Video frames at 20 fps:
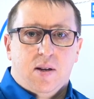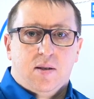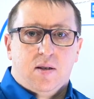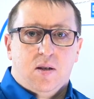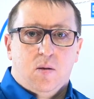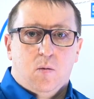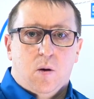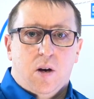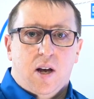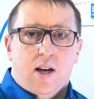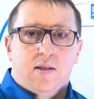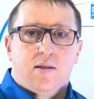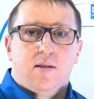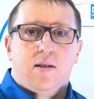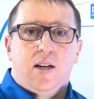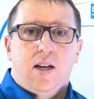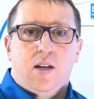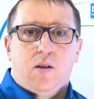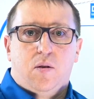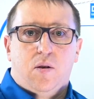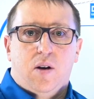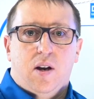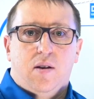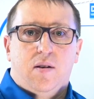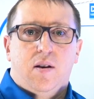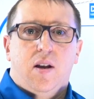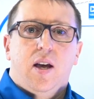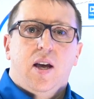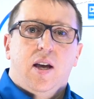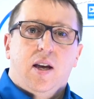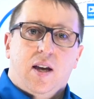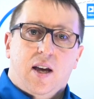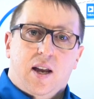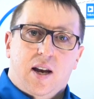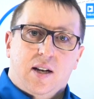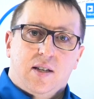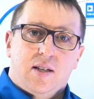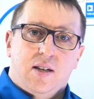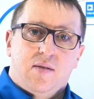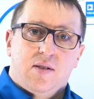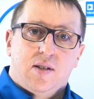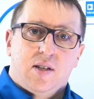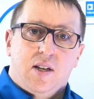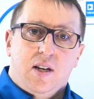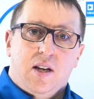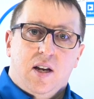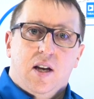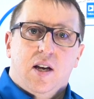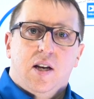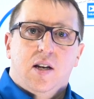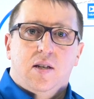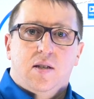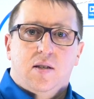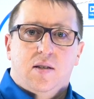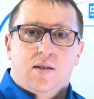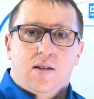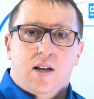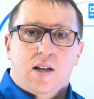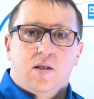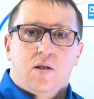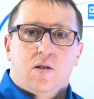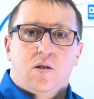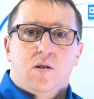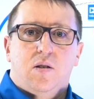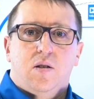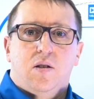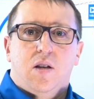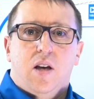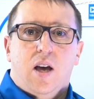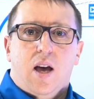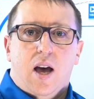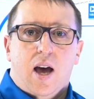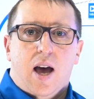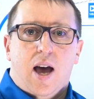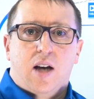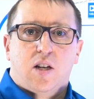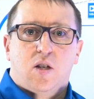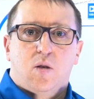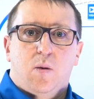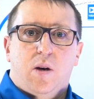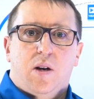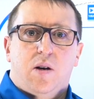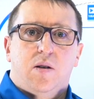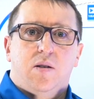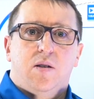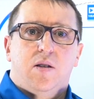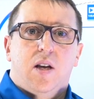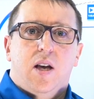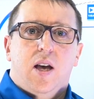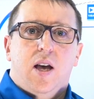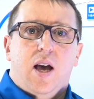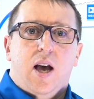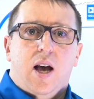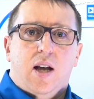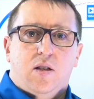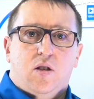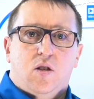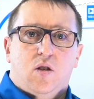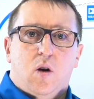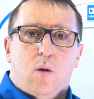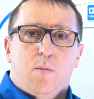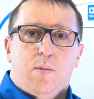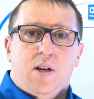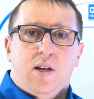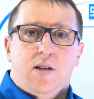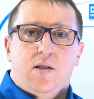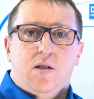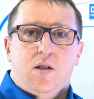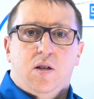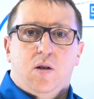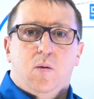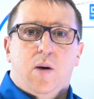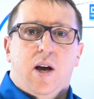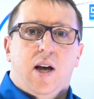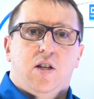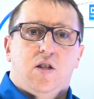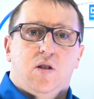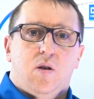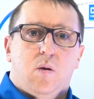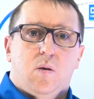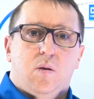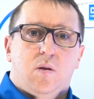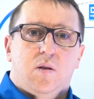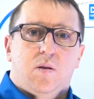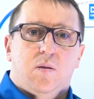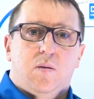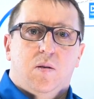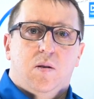T1S Ethernet connectivity to sensors, actuators and sub-ECU edge nodes.